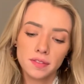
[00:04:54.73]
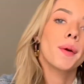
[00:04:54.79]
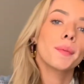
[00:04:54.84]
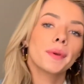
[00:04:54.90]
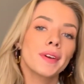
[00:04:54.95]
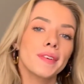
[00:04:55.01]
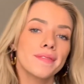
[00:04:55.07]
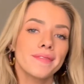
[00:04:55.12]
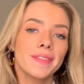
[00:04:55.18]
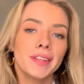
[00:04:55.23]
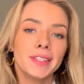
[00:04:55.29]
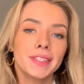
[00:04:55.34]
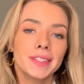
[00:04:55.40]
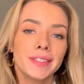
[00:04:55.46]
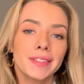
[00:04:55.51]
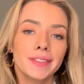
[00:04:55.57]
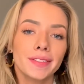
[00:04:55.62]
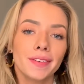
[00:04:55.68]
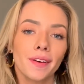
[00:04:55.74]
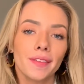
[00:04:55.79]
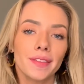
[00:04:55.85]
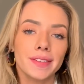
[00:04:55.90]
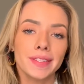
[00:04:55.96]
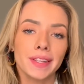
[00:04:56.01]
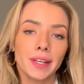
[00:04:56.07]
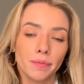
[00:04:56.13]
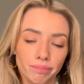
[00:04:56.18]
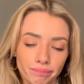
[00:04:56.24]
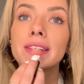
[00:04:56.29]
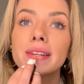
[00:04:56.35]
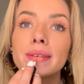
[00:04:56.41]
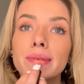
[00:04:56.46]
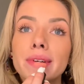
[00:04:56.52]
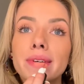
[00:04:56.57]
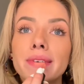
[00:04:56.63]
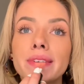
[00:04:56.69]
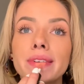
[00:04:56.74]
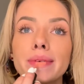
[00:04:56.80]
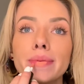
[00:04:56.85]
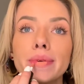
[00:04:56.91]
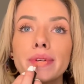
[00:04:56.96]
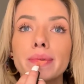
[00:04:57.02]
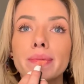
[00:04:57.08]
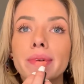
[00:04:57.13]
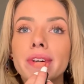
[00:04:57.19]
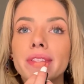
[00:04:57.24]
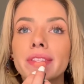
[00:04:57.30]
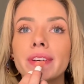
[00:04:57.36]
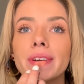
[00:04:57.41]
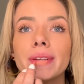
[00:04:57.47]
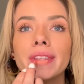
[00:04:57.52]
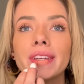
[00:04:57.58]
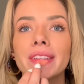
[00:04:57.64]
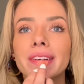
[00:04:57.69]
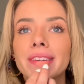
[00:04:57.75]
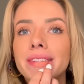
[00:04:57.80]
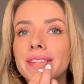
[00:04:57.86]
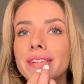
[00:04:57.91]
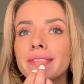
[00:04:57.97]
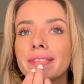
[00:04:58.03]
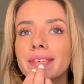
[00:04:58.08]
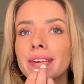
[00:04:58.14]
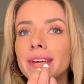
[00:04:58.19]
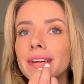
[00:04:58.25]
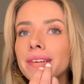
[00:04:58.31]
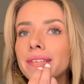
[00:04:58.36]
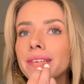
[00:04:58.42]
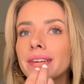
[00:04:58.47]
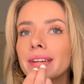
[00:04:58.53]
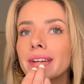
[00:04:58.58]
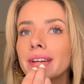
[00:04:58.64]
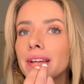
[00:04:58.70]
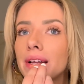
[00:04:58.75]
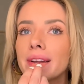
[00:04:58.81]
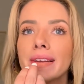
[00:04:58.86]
I'm convinced these are all the same. Somehow when I put them on though, they look different. I don't get it.